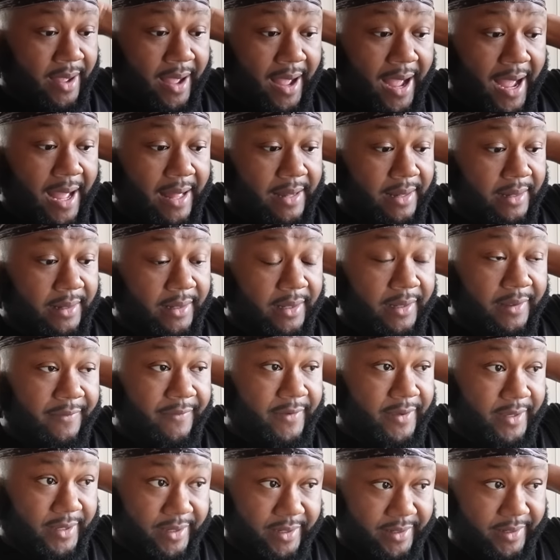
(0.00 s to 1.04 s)
I love
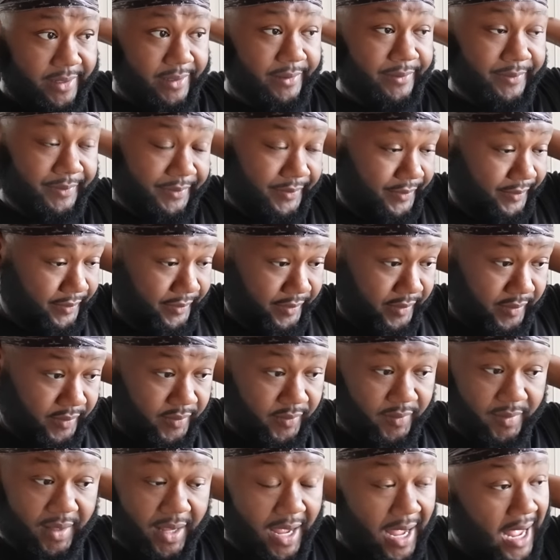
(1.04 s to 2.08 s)
it.
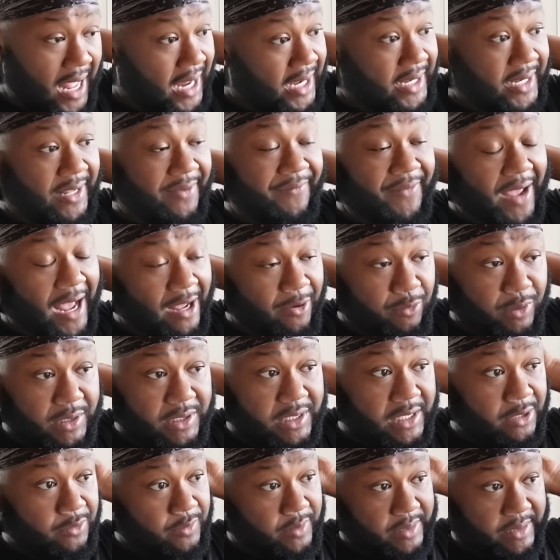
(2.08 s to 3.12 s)
I love it. I wish
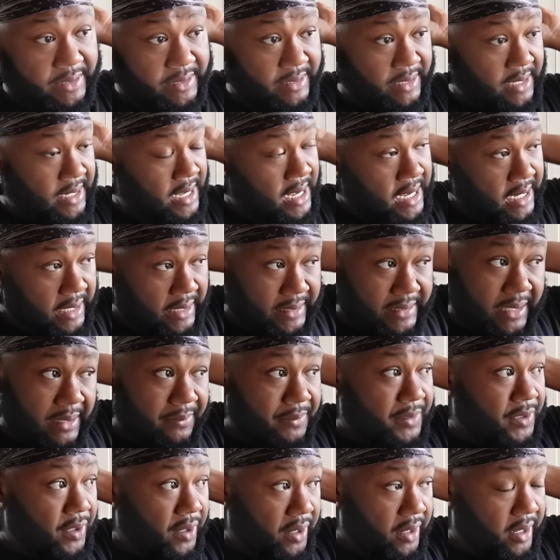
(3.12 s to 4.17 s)
it was, cause I'm
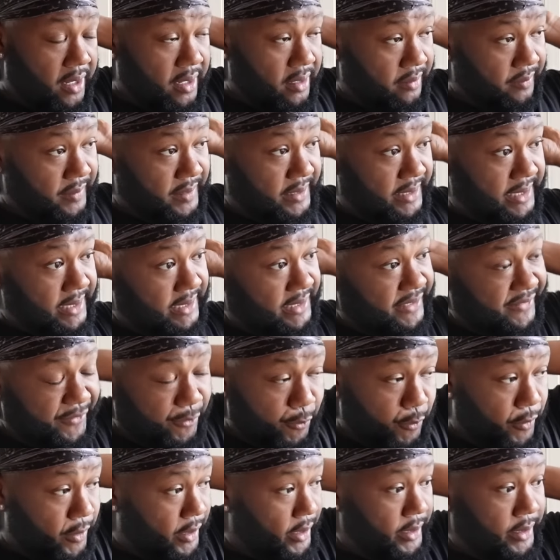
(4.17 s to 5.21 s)
tall. I'm
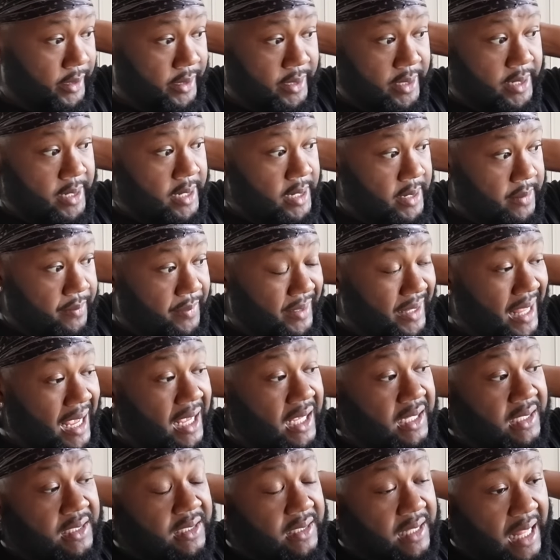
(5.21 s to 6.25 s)
6'1", but
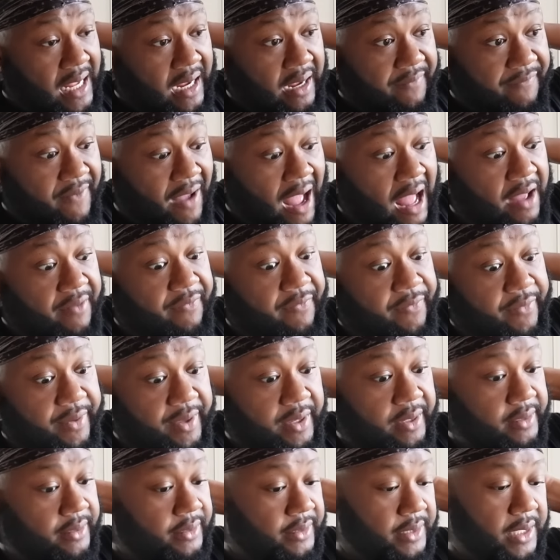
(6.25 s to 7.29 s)
that's like 5
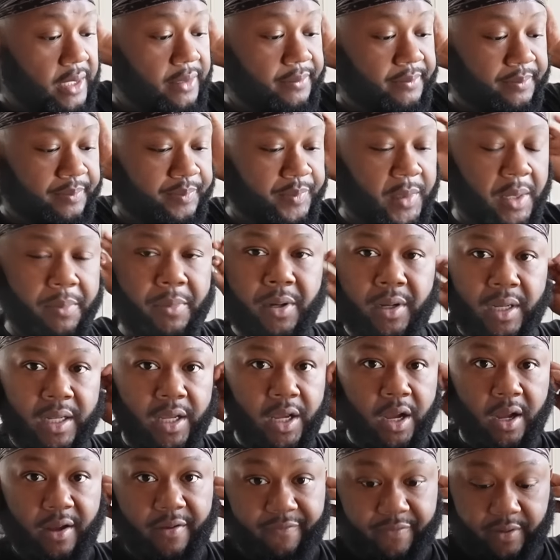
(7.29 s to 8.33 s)
foot. So I'm only
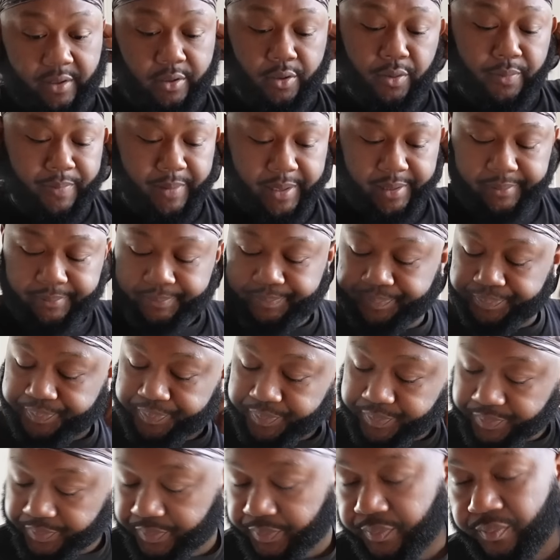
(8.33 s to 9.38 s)
off a little bit,
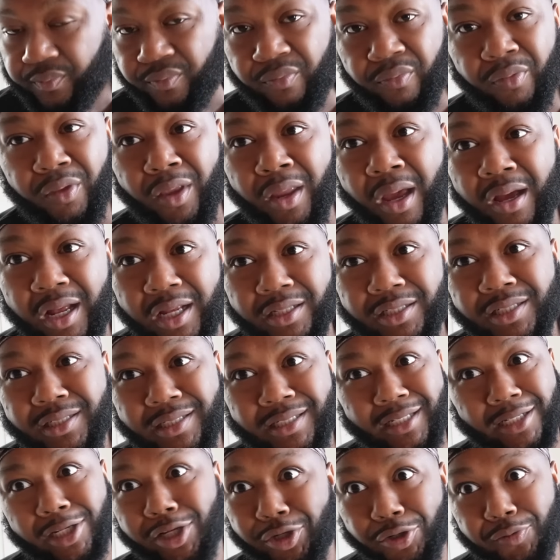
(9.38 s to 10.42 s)

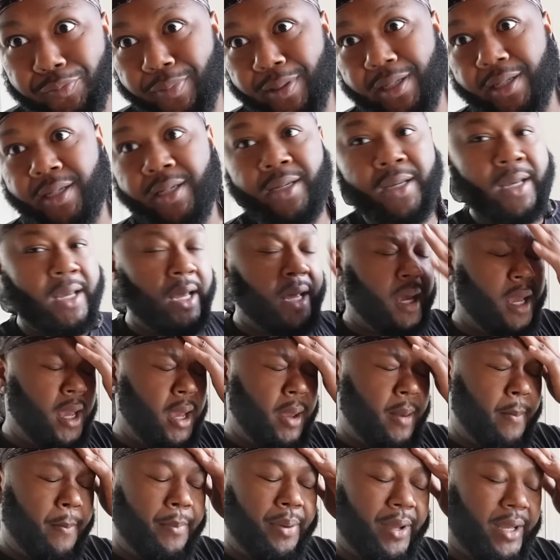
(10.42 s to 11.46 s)
just a little bit.
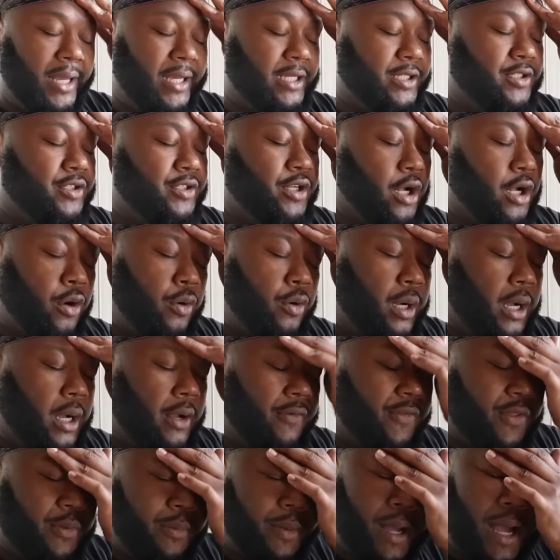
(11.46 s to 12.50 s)
But it's so
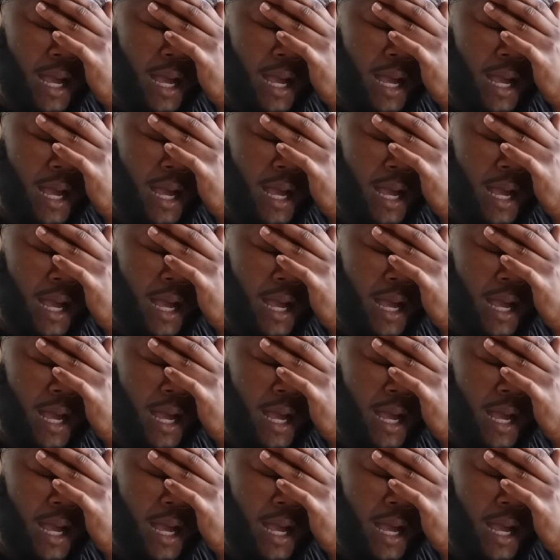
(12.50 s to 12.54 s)
comfortable.